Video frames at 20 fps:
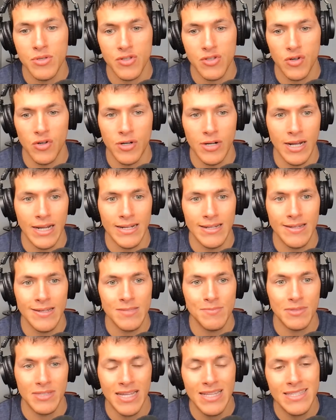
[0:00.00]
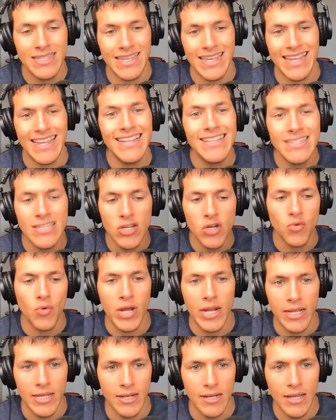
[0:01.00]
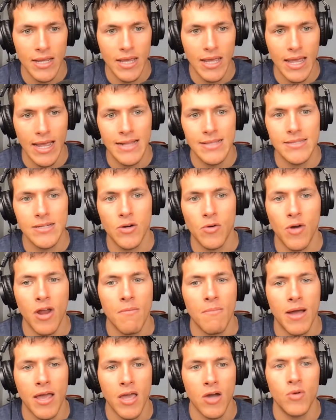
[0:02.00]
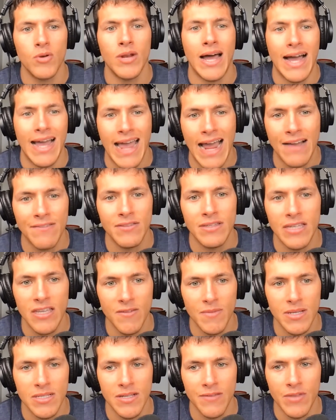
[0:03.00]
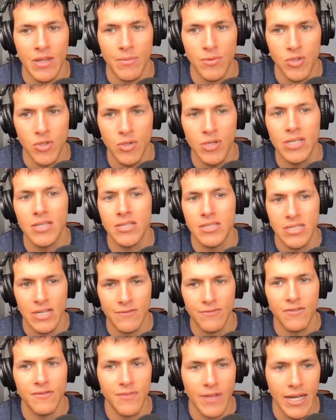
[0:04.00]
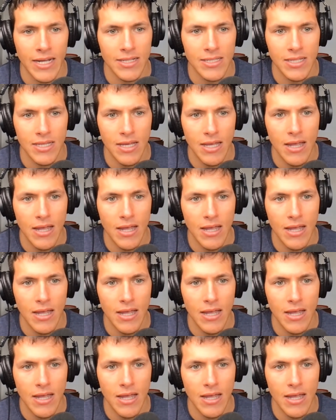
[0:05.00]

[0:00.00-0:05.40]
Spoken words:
certain ideas, but then to integrate it and to create my own, I have to give myself the opportunity to self reflect,